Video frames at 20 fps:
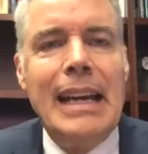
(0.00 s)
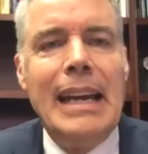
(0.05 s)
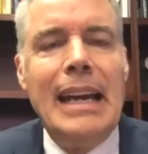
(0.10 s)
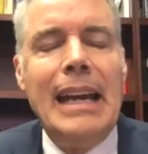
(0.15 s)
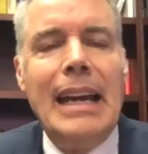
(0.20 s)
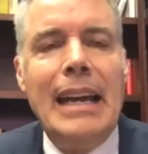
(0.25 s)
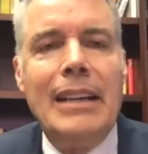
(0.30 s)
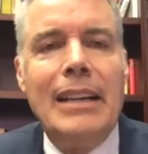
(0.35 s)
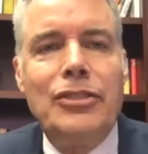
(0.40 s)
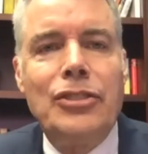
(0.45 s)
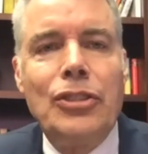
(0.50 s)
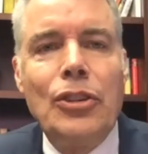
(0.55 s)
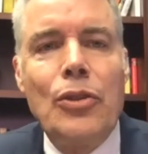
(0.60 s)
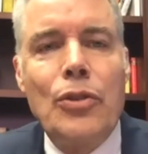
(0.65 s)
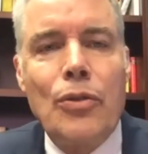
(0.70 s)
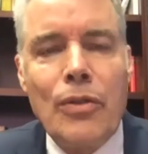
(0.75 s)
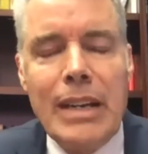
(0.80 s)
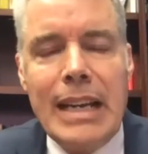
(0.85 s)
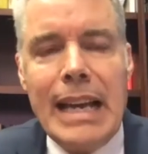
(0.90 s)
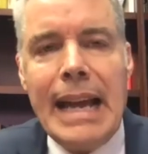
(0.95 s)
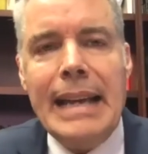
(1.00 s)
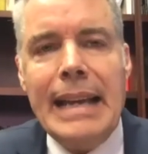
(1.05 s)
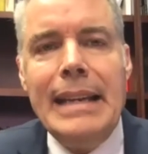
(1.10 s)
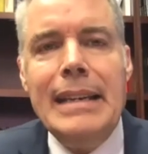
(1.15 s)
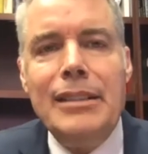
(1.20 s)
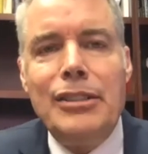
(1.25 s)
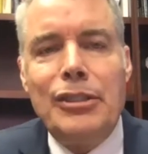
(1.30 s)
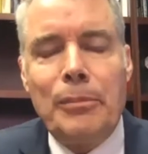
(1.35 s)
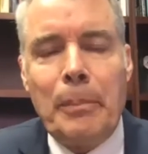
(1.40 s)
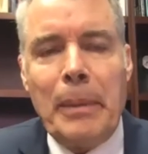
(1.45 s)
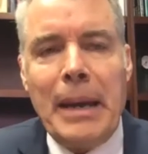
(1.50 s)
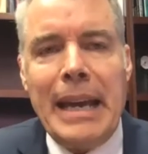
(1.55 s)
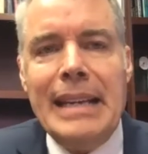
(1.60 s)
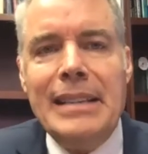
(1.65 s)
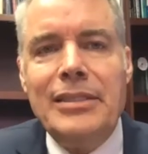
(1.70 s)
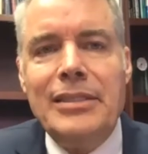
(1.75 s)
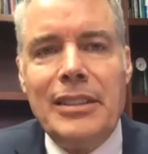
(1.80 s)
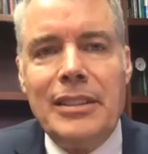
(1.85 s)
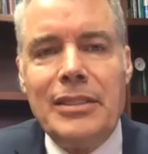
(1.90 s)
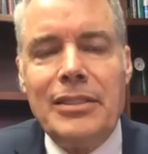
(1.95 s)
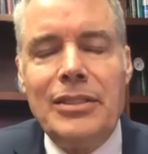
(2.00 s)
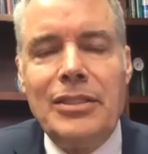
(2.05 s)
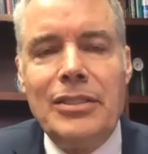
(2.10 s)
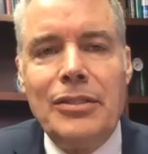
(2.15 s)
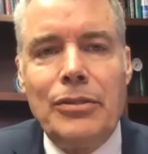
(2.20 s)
And so creating spaces